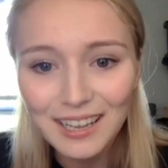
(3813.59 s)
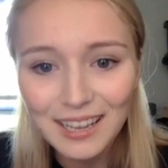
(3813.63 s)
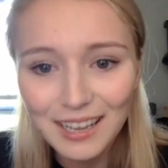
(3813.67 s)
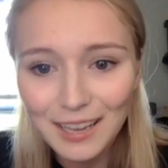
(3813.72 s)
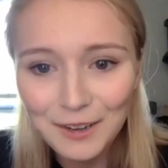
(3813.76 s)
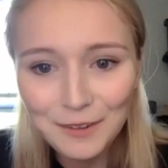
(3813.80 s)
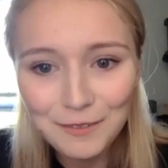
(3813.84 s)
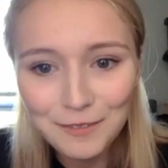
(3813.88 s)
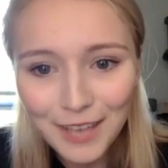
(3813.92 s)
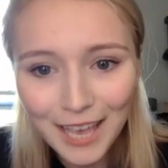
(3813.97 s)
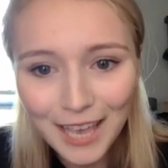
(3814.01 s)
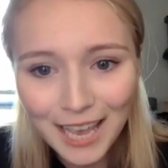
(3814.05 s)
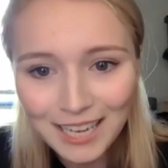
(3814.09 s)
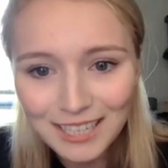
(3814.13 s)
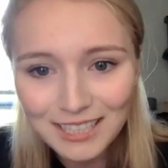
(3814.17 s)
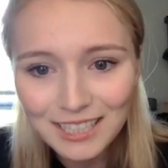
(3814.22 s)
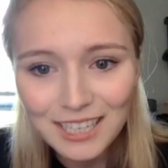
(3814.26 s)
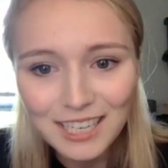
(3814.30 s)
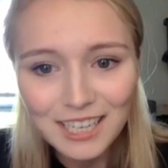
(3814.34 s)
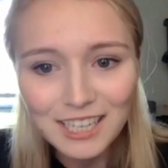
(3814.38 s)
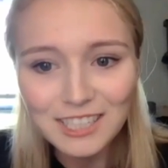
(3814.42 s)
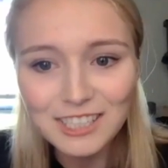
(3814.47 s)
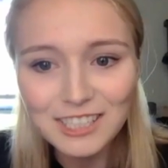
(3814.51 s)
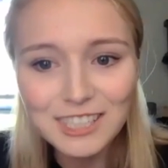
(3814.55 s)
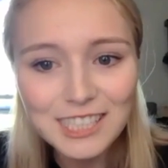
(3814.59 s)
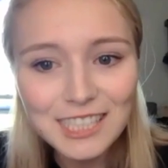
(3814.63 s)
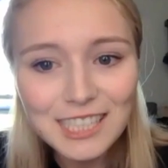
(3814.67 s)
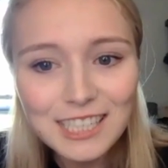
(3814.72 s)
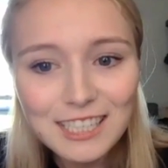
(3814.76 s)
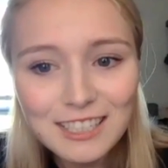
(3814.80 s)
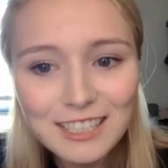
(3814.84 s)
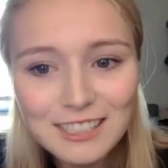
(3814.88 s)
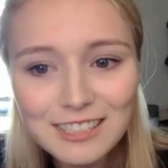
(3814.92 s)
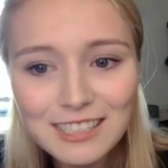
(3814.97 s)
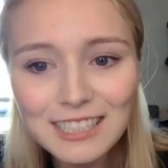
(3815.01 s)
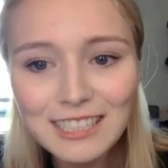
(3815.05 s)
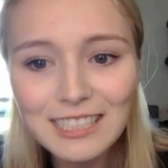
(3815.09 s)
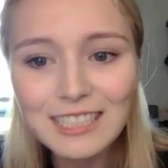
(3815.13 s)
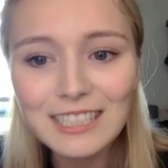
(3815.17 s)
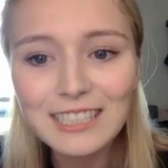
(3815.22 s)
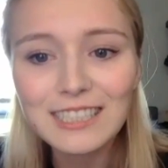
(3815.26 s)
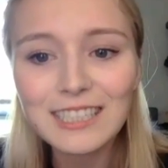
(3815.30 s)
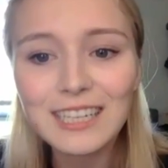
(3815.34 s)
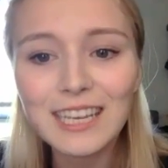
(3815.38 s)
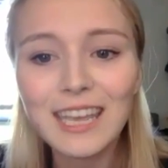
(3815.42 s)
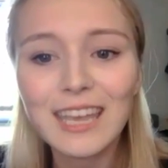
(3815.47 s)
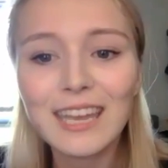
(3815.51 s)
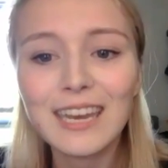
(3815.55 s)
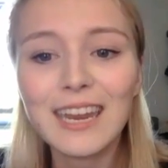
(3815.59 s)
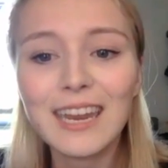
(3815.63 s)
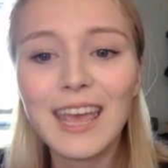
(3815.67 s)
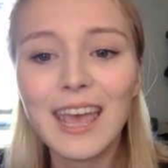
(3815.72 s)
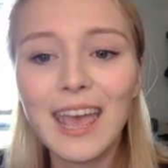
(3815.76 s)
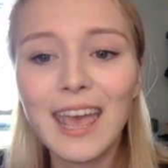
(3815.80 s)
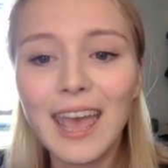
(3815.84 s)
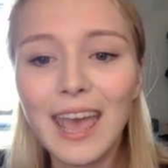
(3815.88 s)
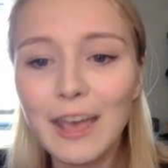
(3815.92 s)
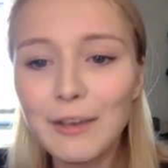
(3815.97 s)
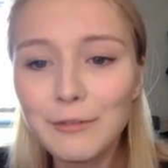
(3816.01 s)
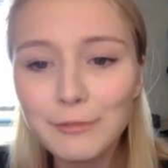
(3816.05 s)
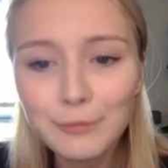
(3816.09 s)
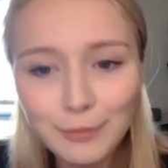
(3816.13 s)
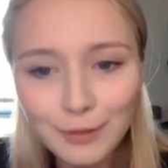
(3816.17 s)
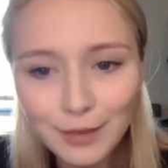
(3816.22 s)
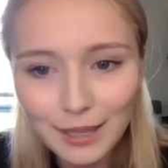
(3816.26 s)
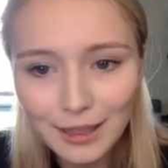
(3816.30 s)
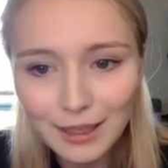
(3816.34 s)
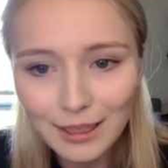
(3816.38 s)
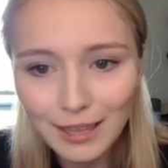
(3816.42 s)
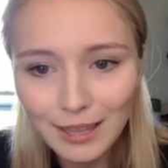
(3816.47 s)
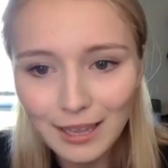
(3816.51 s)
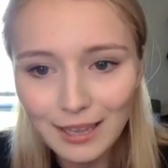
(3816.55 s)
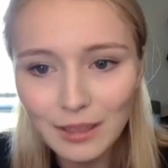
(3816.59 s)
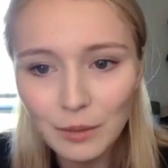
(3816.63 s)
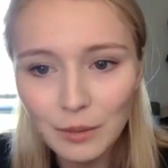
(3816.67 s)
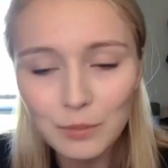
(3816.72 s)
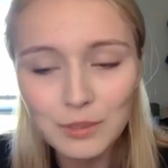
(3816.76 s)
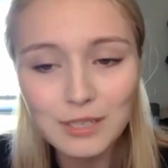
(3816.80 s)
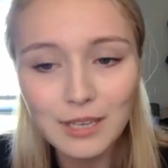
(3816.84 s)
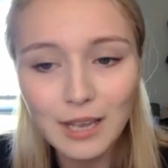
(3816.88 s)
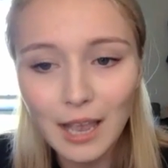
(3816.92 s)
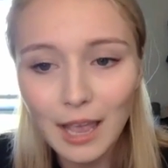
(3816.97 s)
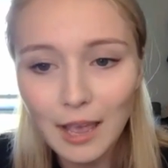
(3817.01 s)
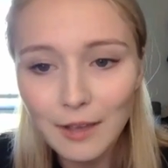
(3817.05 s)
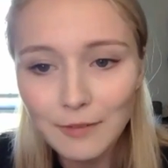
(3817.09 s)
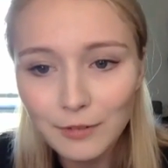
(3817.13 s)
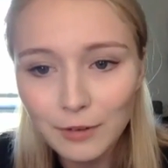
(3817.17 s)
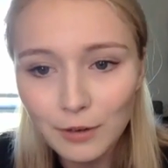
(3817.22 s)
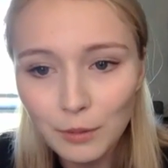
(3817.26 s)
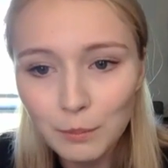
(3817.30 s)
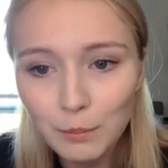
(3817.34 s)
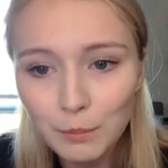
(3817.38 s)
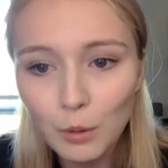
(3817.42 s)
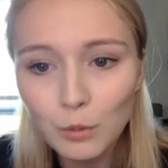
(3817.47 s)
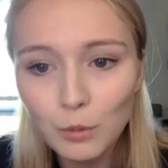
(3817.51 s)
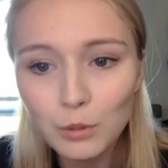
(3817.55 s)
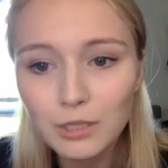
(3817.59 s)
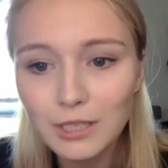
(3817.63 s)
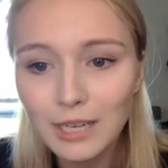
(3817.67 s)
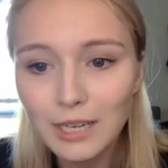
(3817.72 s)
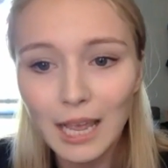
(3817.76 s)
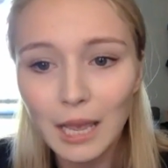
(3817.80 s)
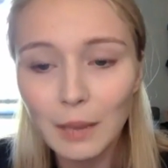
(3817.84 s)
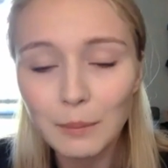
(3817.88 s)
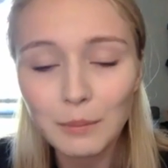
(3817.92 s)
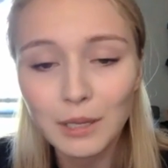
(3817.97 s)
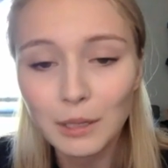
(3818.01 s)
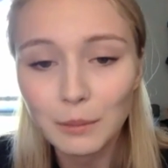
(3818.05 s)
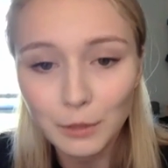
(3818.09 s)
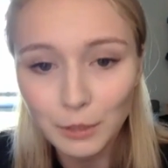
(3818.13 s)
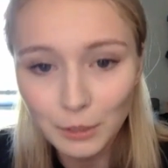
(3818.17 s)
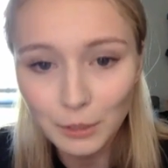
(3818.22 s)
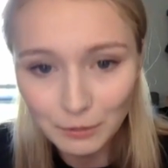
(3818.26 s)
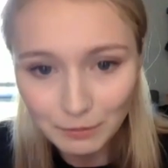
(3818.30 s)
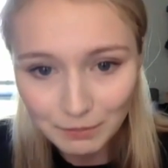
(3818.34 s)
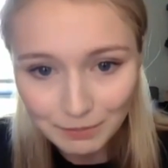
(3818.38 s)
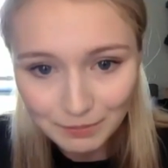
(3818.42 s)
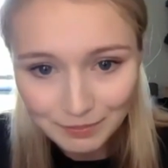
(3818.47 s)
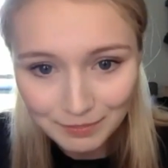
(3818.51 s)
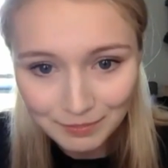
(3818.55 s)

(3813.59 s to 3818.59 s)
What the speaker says: In fact, she exceeded in everything that was ever most amiable.